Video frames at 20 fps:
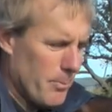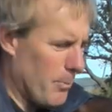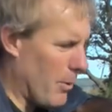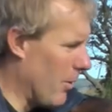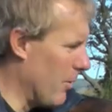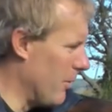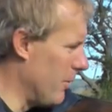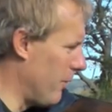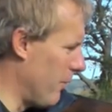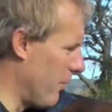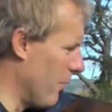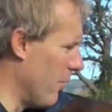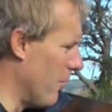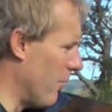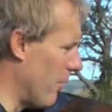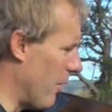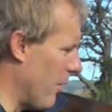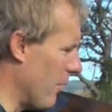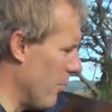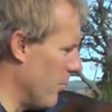a polished
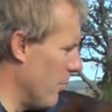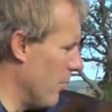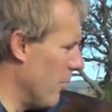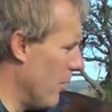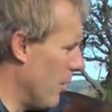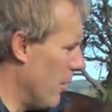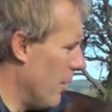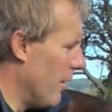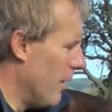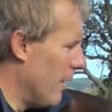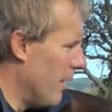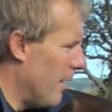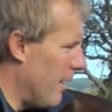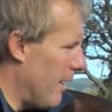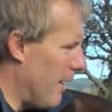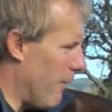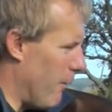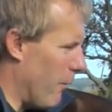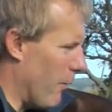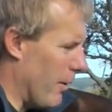four-year-old
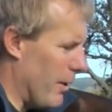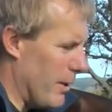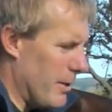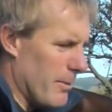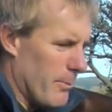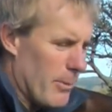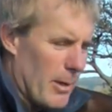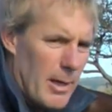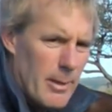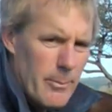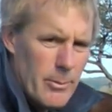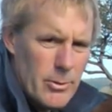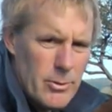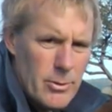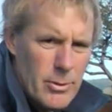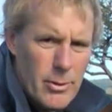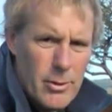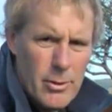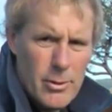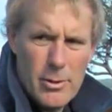if one is a bit
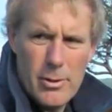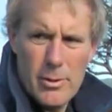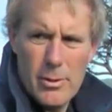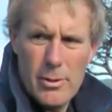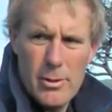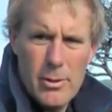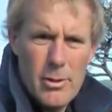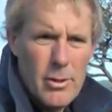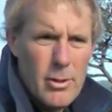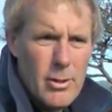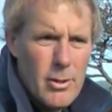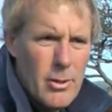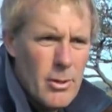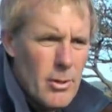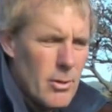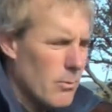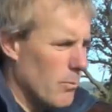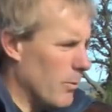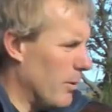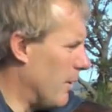immature
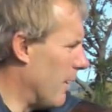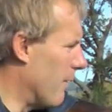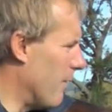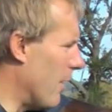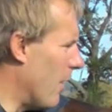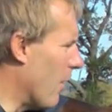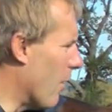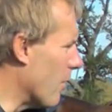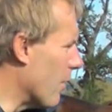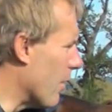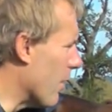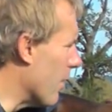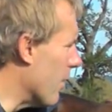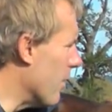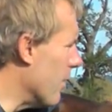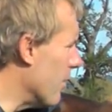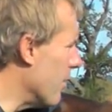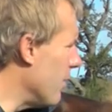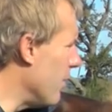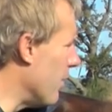we give it longer
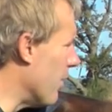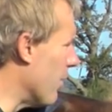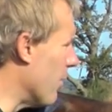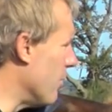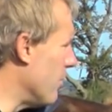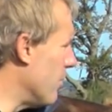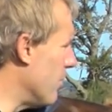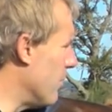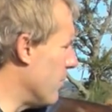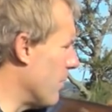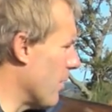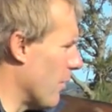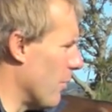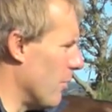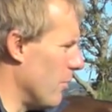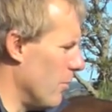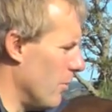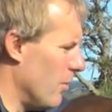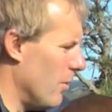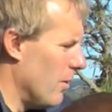you know
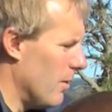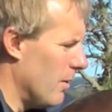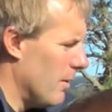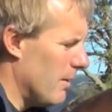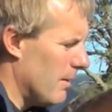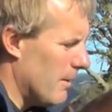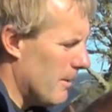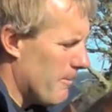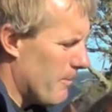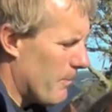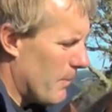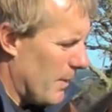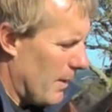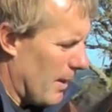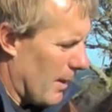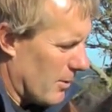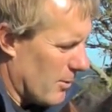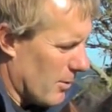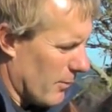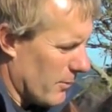so
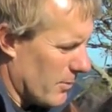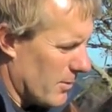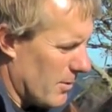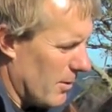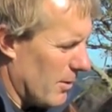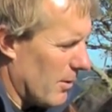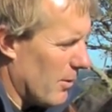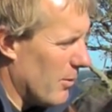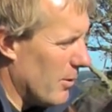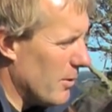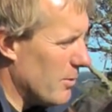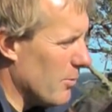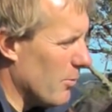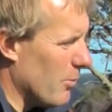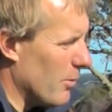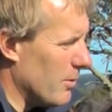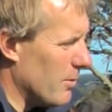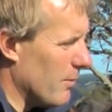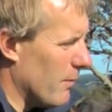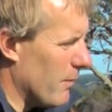yes obviously there is
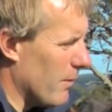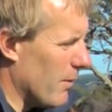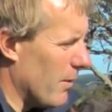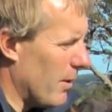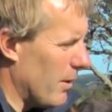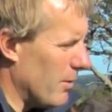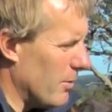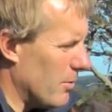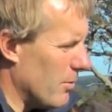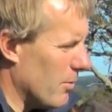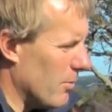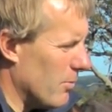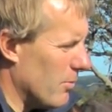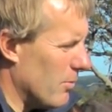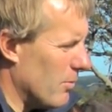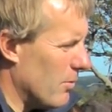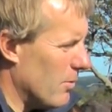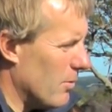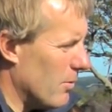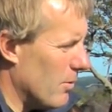always a financial
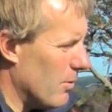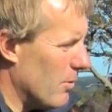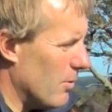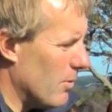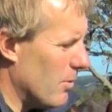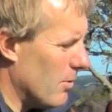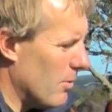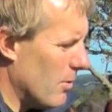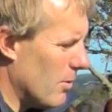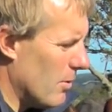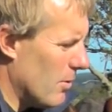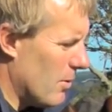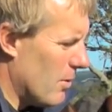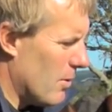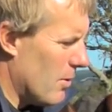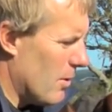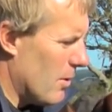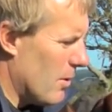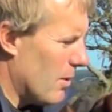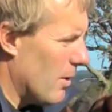
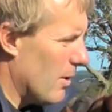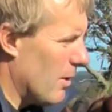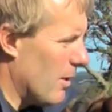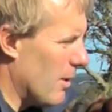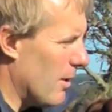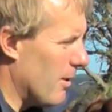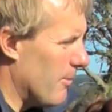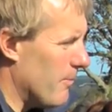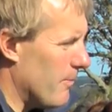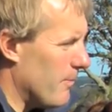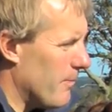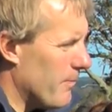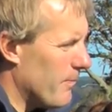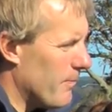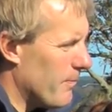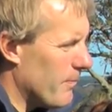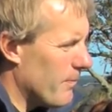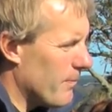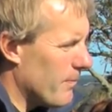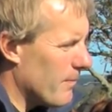um,
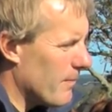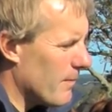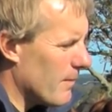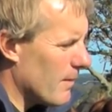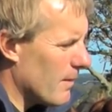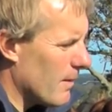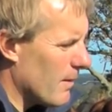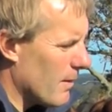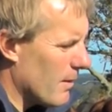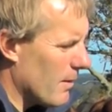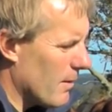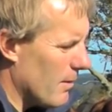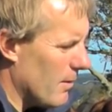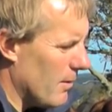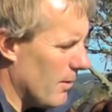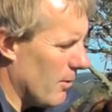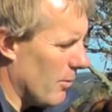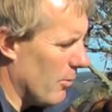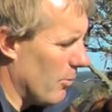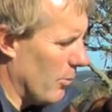
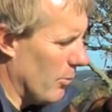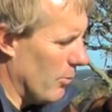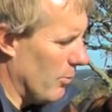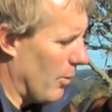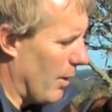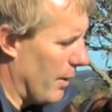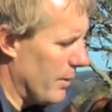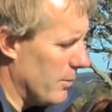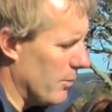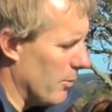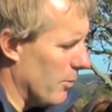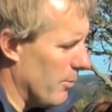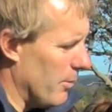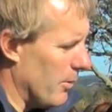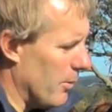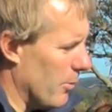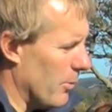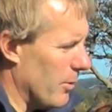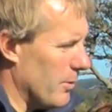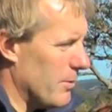you know way to it
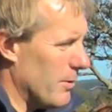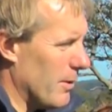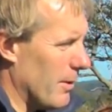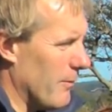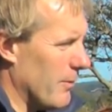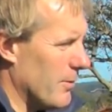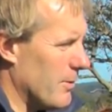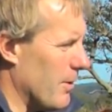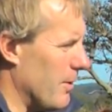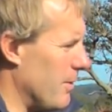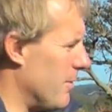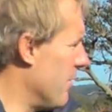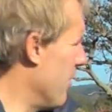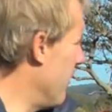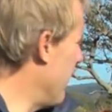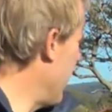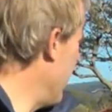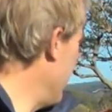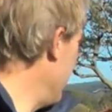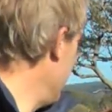but it always never ceases
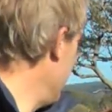to amaze